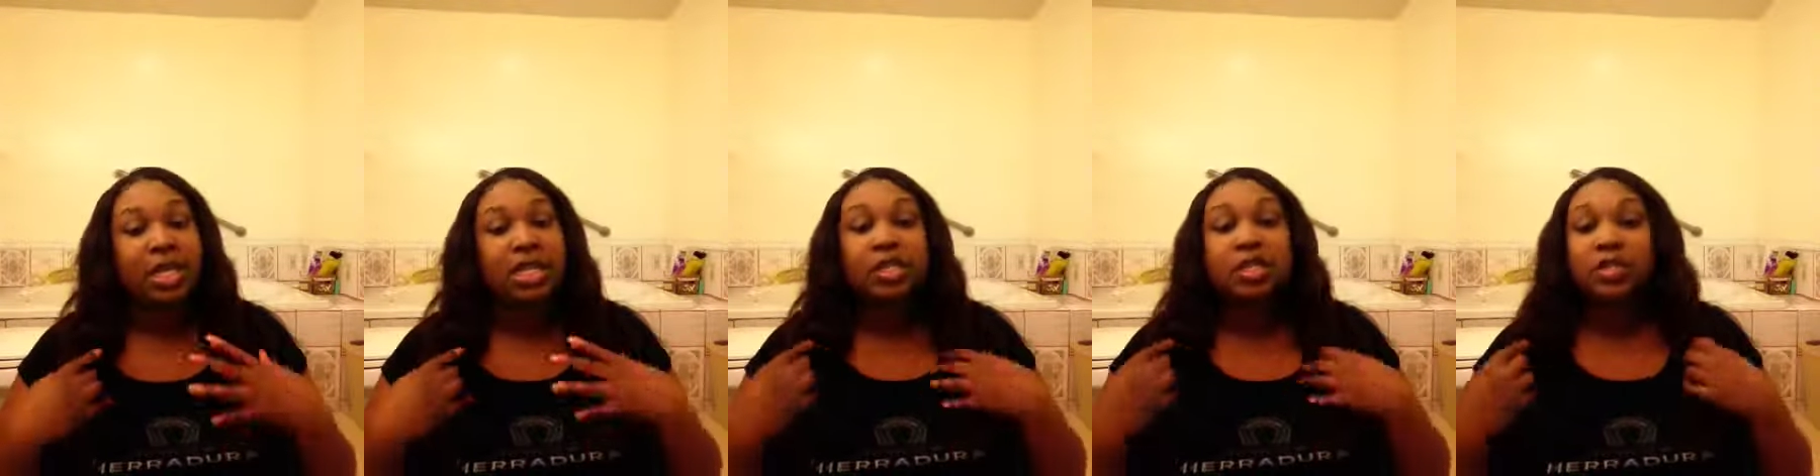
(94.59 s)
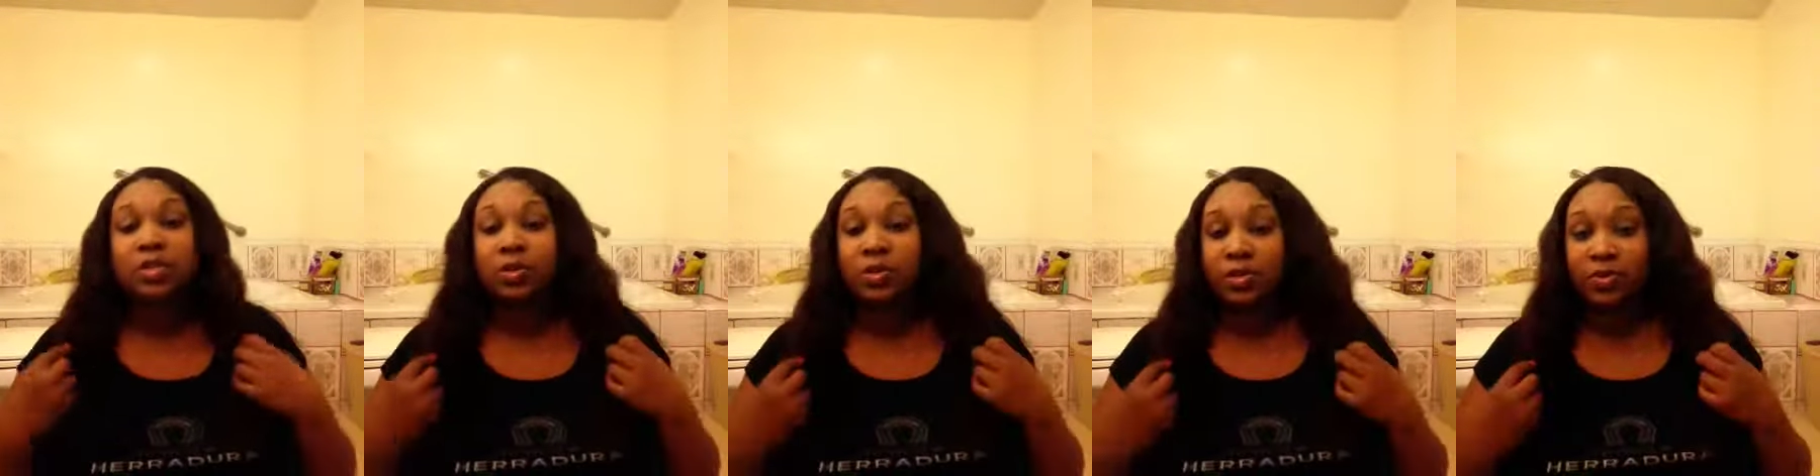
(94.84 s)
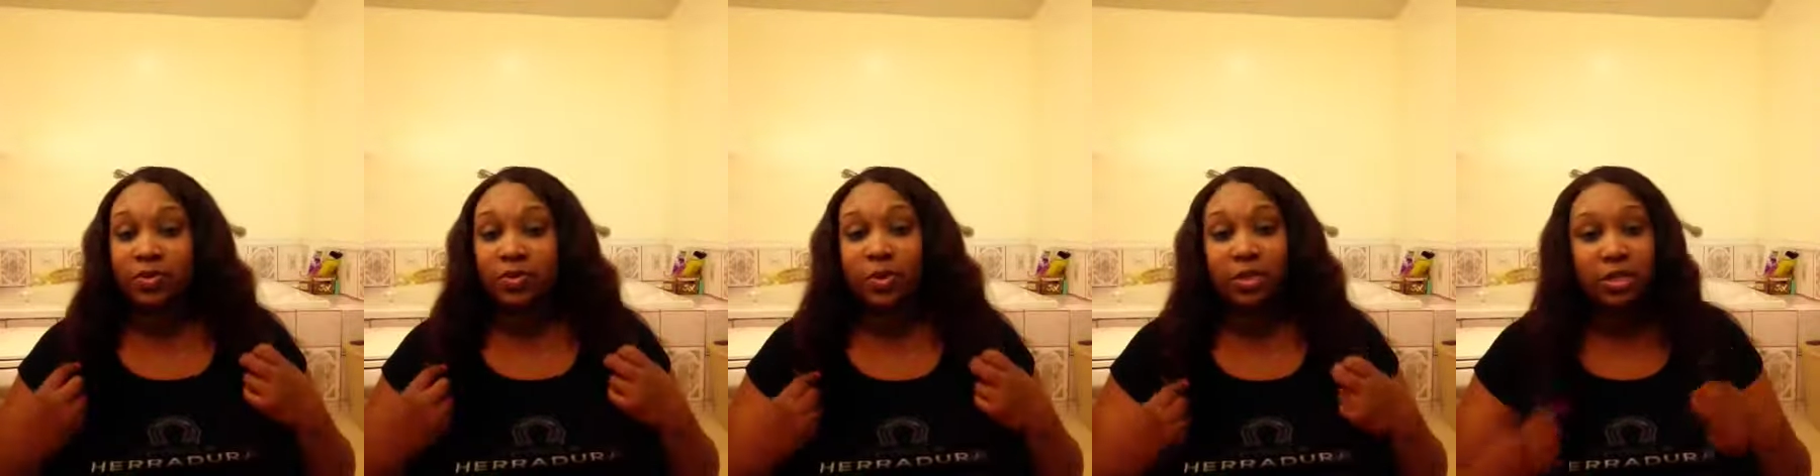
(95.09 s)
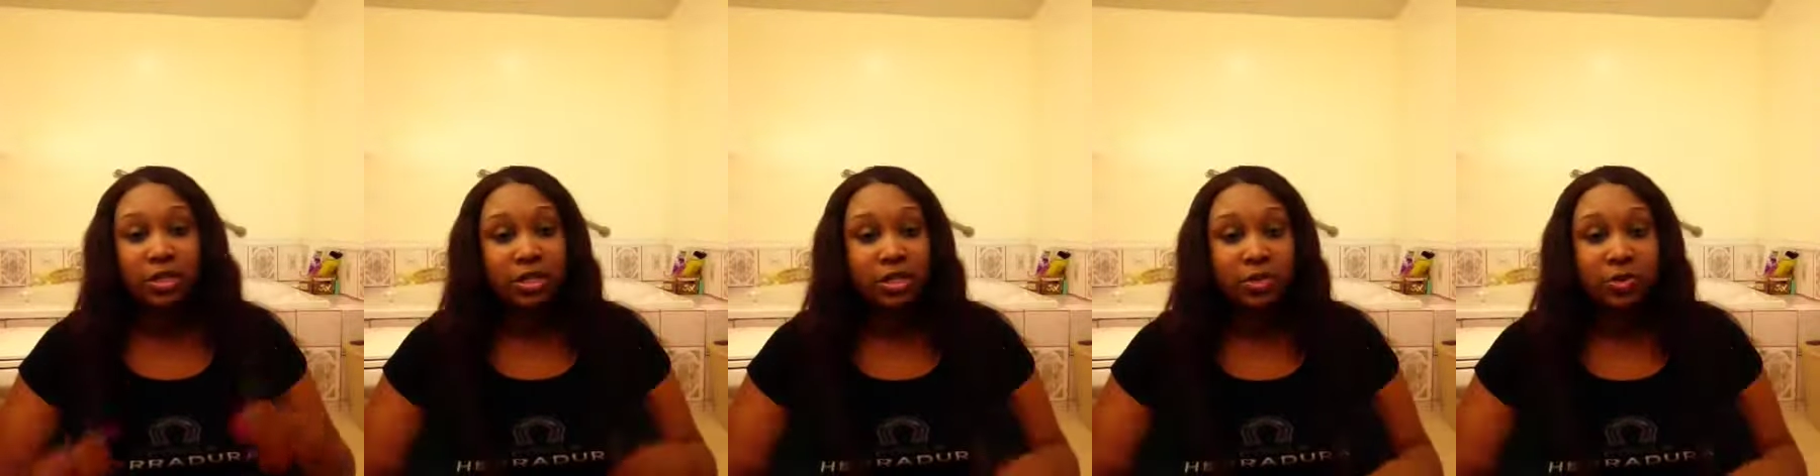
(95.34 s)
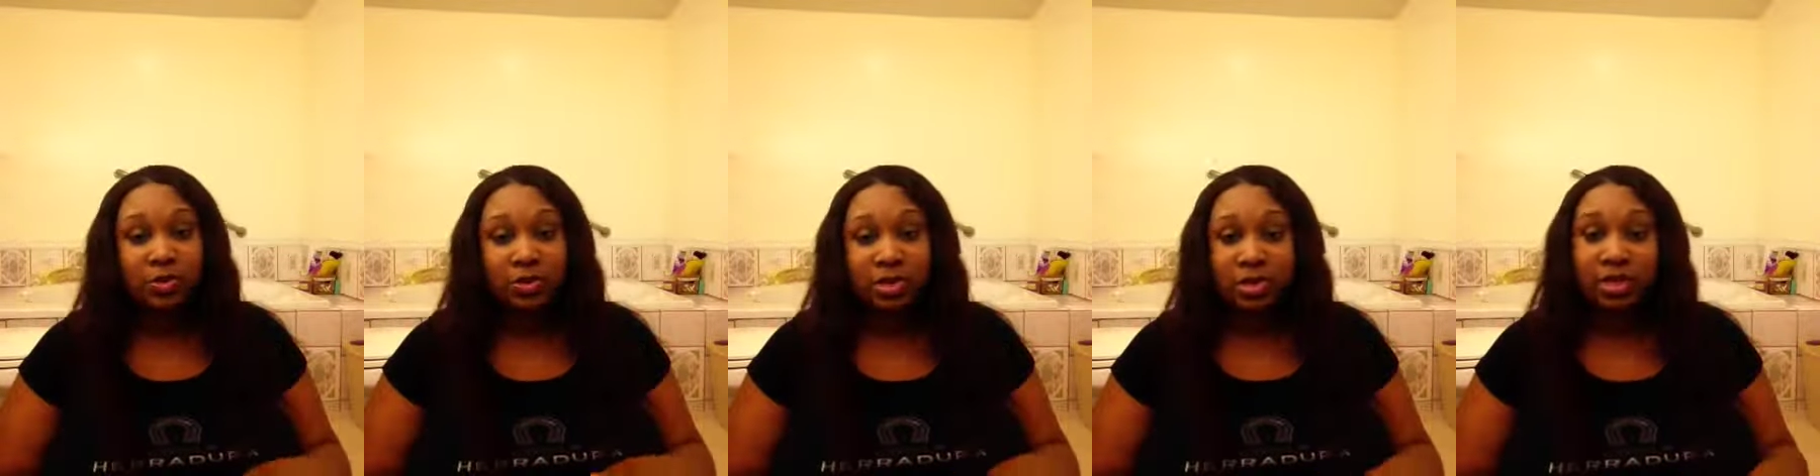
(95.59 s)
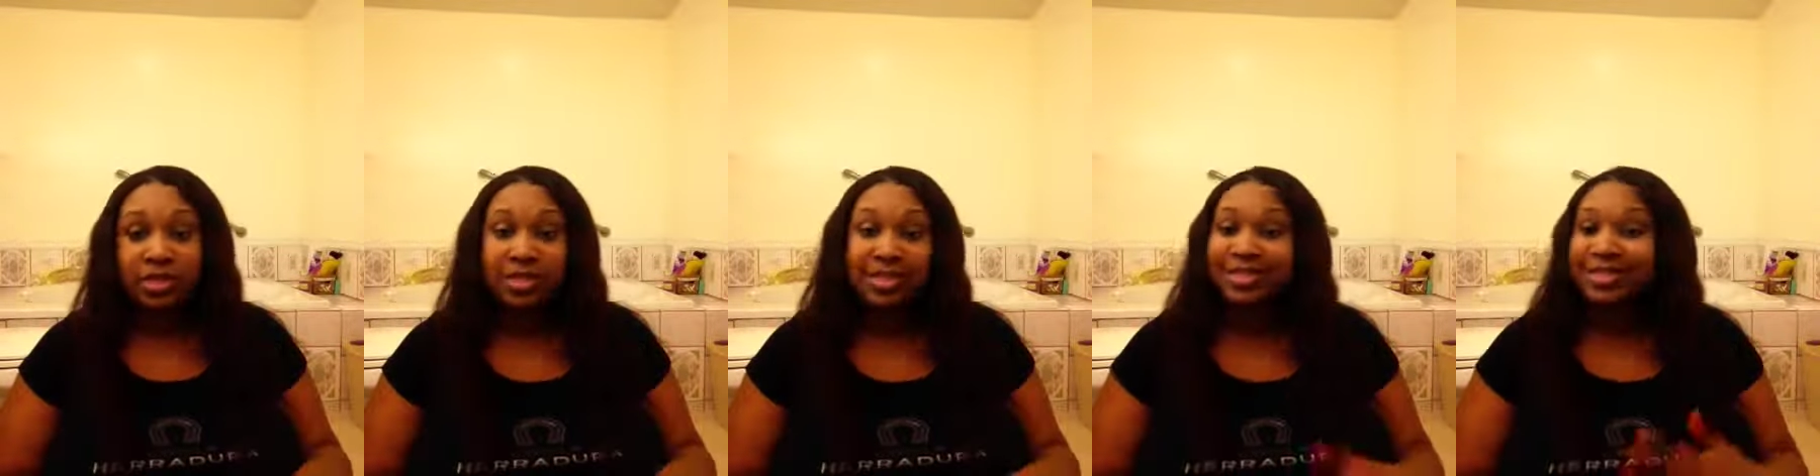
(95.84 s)
The twenty-four inch was
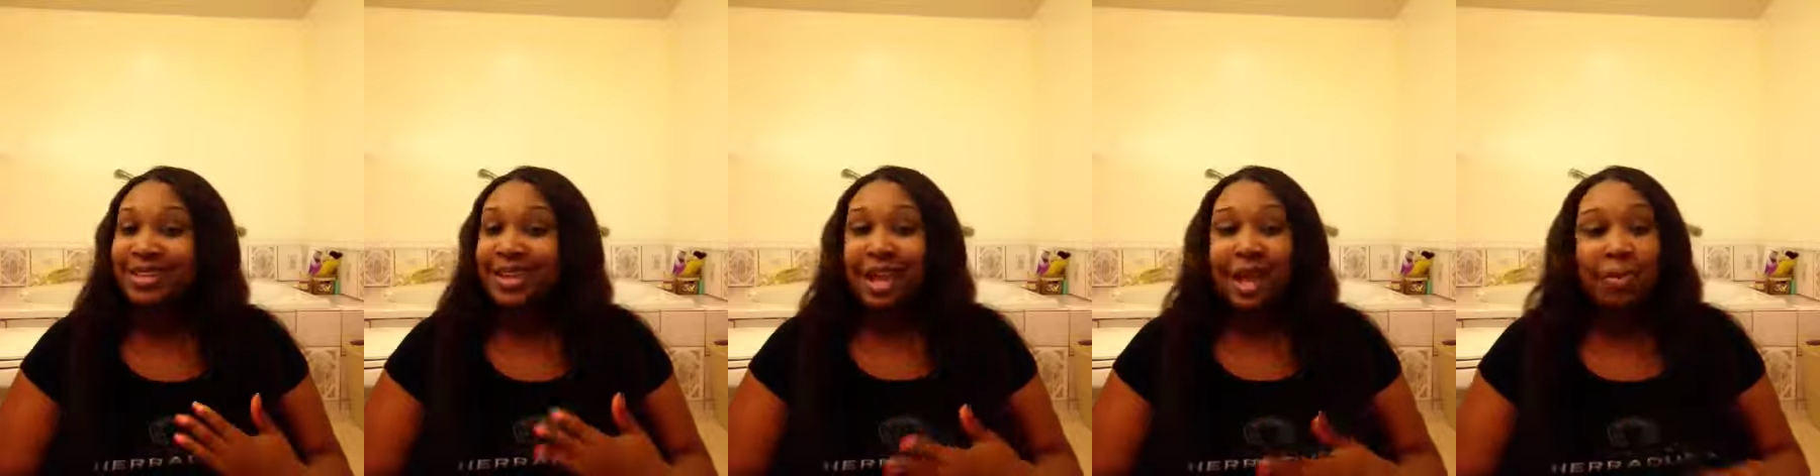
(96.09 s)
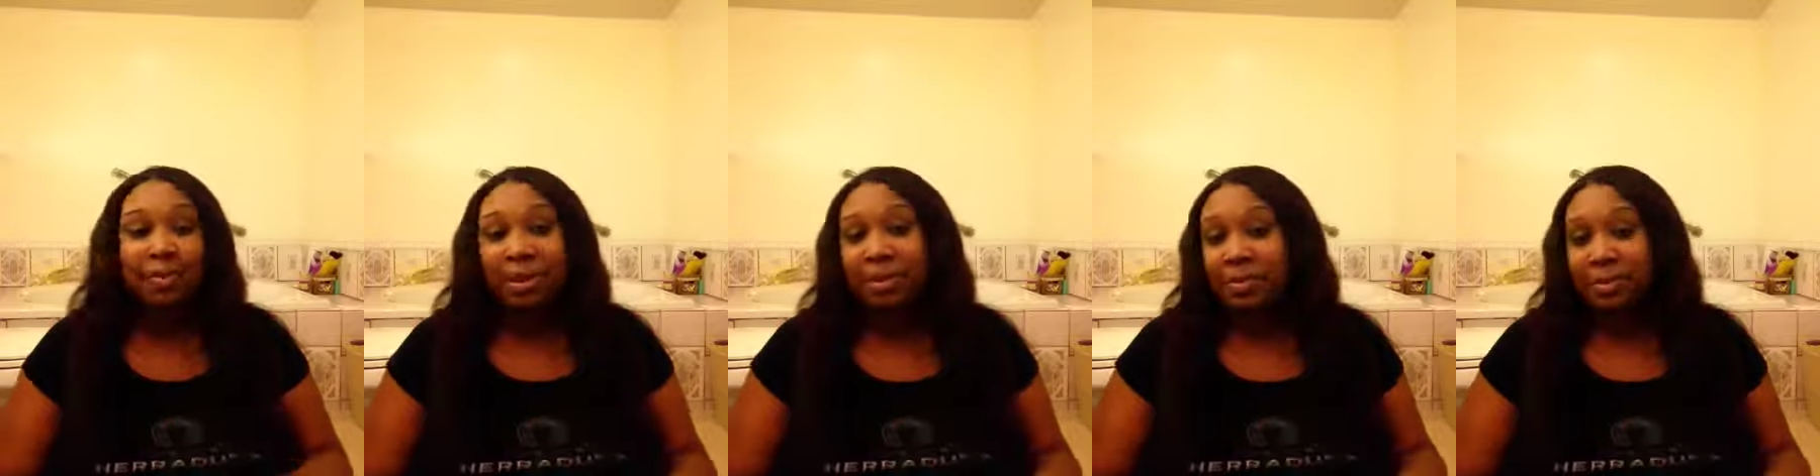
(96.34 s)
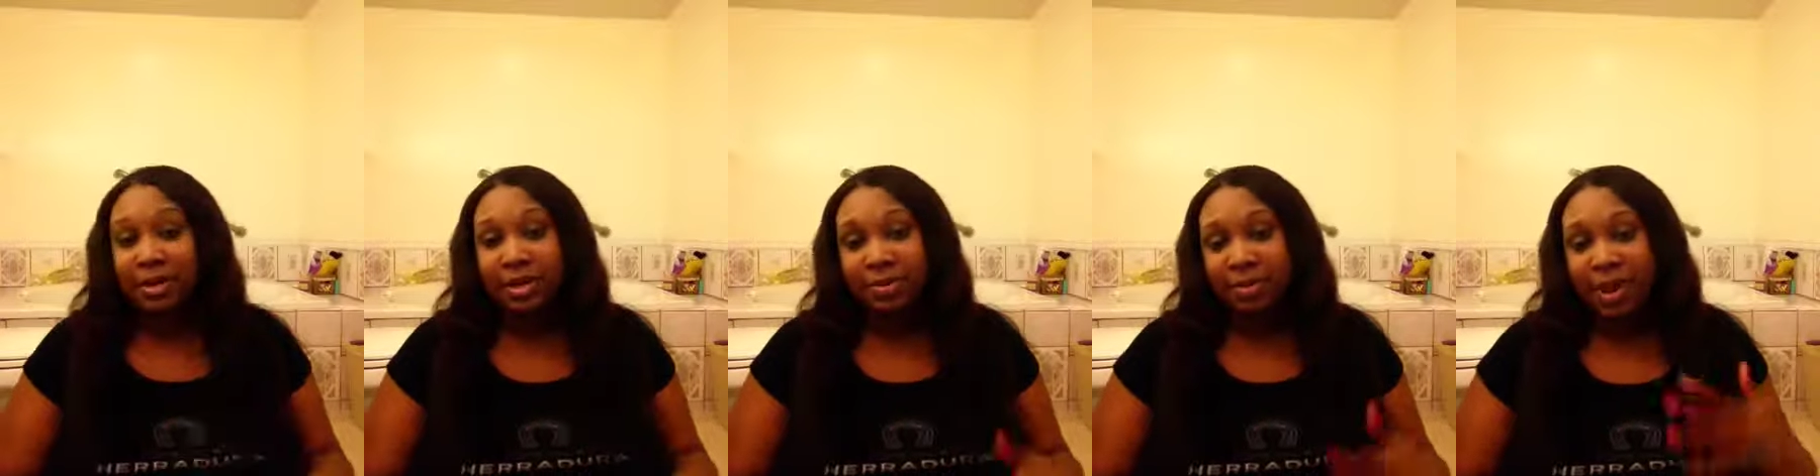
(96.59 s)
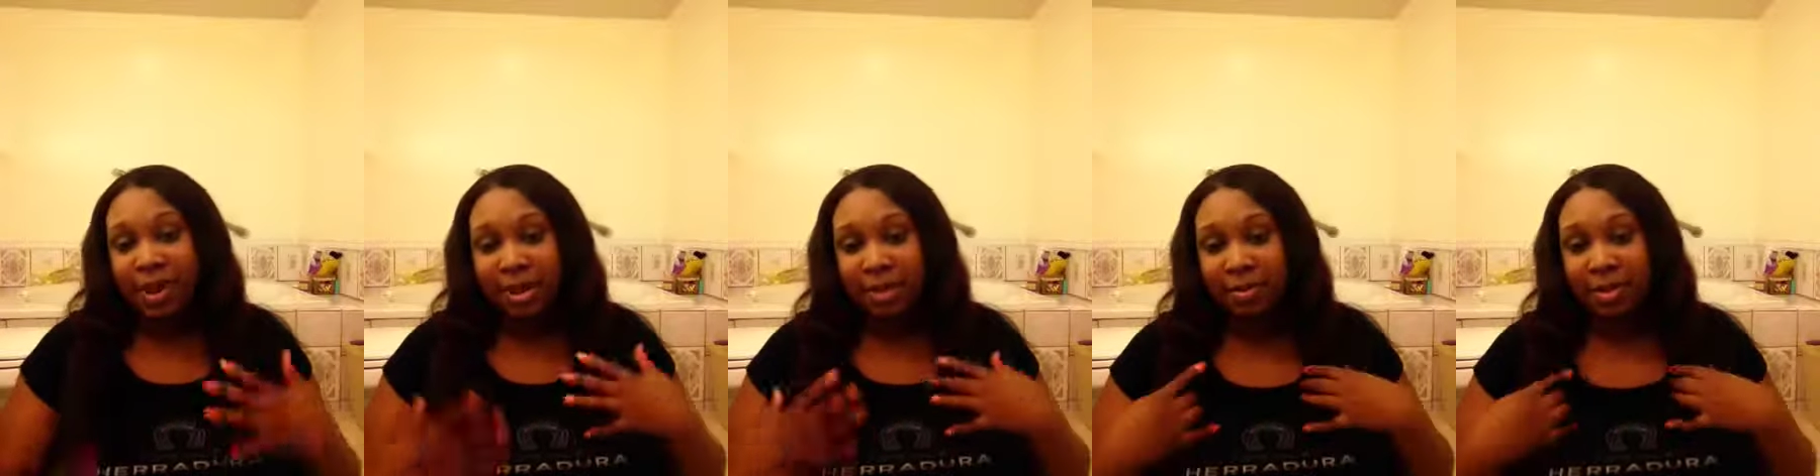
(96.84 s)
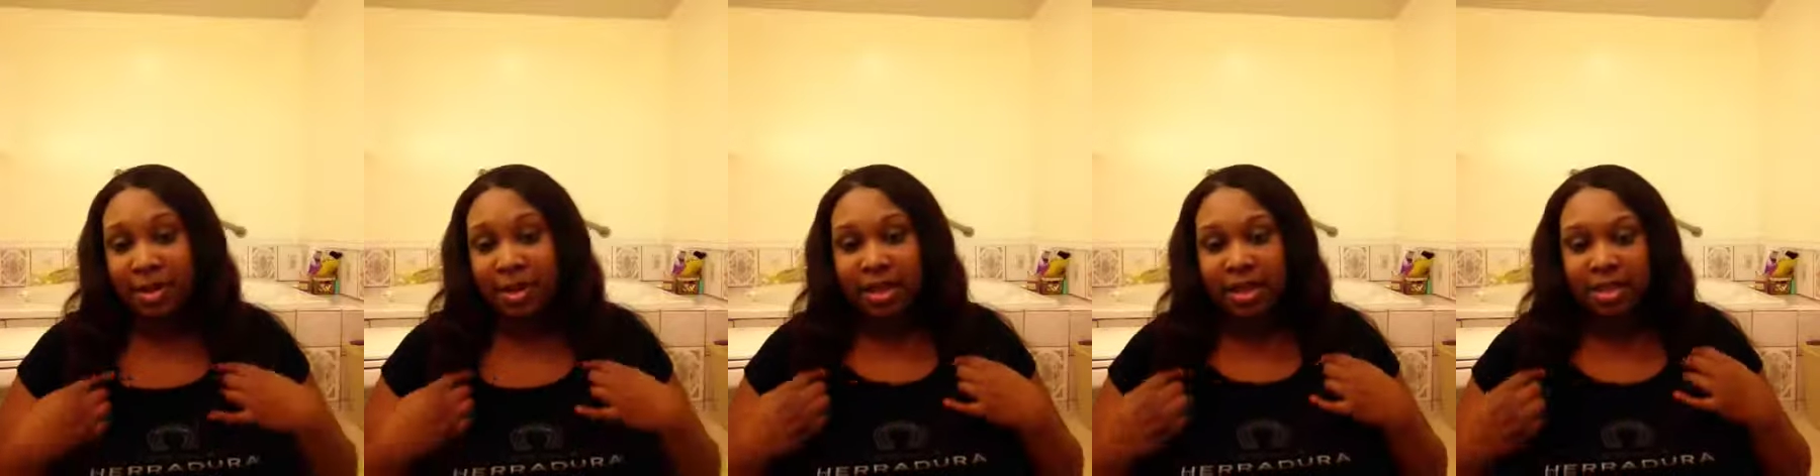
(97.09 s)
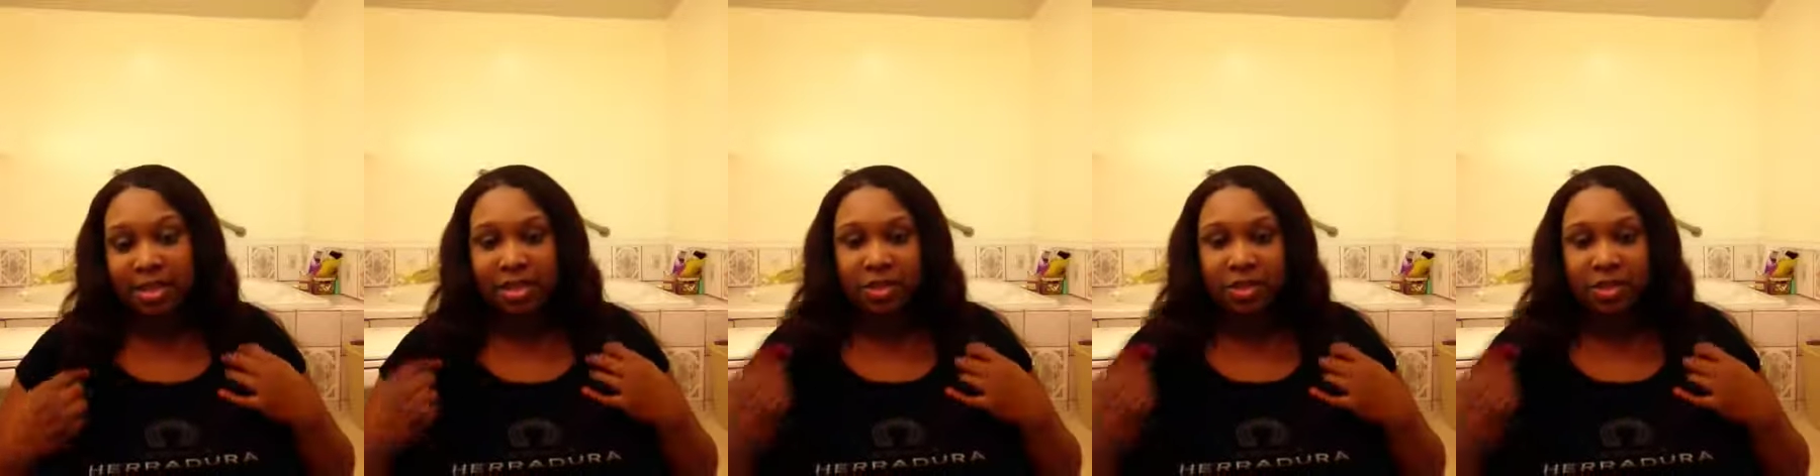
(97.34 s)
like, so I was like, I'm not putting it back in my head.